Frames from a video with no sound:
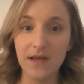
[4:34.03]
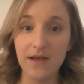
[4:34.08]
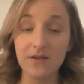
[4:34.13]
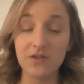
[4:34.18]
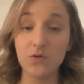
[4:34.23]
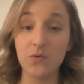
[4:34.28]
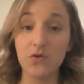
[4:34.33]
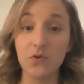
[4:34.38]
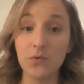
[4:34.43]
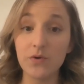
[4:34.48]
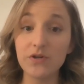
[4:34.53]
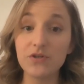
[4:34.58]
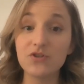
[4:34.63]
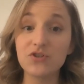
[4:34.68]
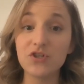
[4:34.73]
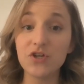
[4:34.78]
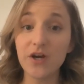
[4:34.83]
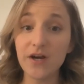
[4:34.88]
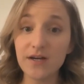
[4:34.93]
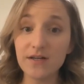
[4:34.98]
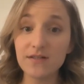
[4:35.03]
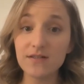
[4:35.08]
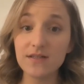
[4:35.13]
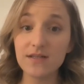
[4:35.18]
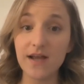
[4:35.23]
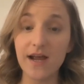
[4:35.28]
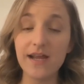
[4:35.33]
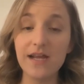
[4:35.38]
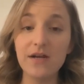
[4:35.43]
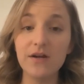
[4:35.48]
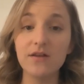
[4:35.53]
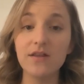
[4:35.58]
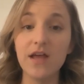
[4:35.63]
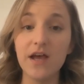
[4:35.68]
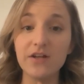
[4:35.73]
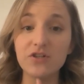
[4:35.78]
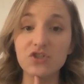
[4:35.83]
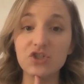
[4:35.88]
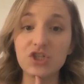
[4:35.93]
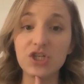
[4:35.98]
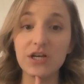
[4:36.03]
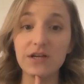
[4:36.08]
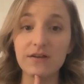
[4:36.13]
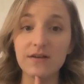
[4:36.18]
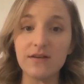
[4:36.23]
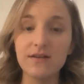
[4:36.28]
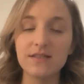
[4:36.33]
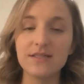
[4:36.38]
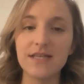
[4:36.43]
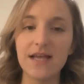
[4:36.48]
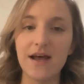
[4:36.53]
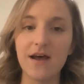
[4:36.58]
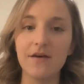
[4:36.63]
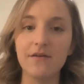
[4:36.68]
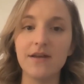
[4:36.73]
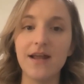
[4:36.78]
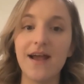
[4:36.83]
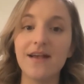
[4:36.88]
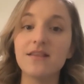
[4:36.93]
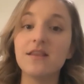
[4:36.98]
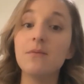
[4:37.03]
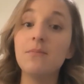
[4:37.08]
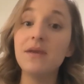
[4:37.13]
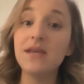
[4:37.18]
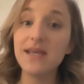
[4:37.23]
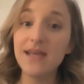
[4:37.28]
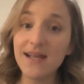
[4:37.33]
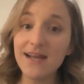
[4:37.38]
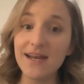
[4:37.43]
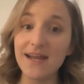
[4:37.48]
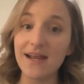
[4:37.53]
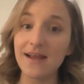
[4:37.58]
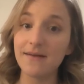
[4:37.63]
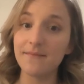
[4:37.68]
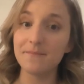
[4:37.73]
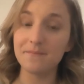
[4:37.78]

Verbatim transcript: So, in the word chart, I hear the ch sound at the beginning.